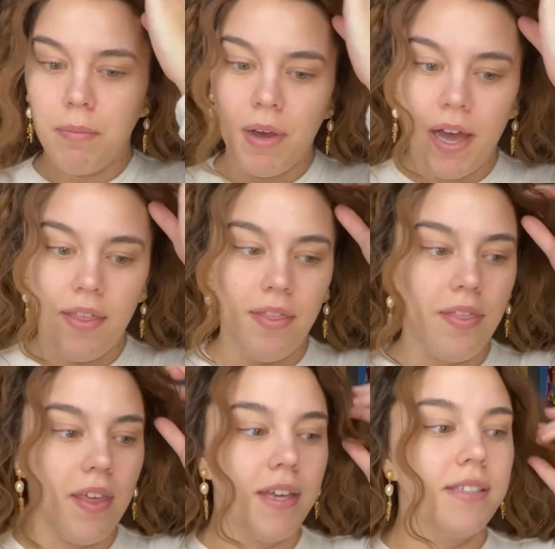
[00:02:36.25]
but
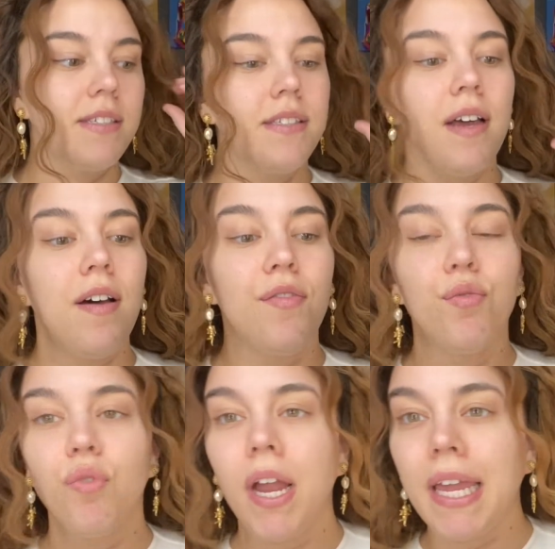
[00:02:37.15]
this stuff
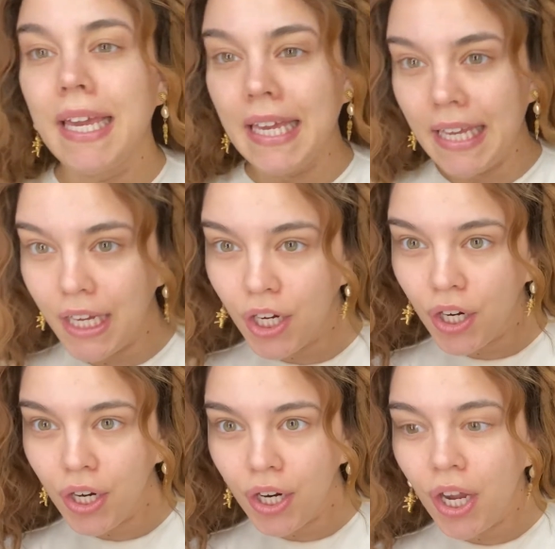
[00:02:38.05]
right
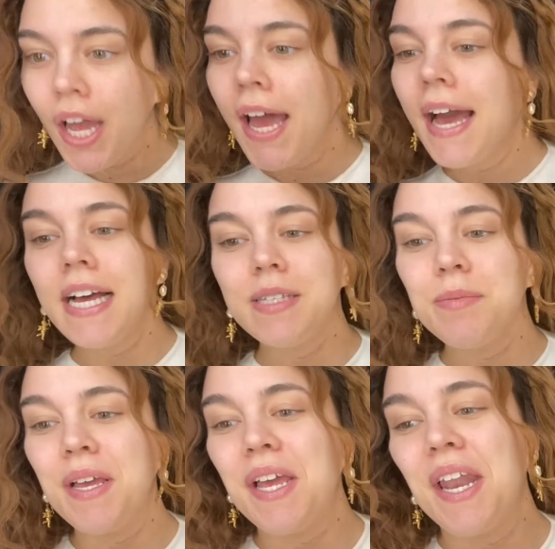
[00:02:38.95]
here has
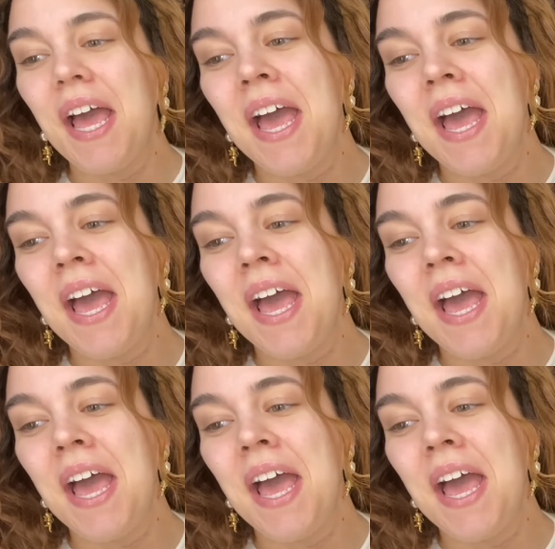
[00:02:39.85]
been,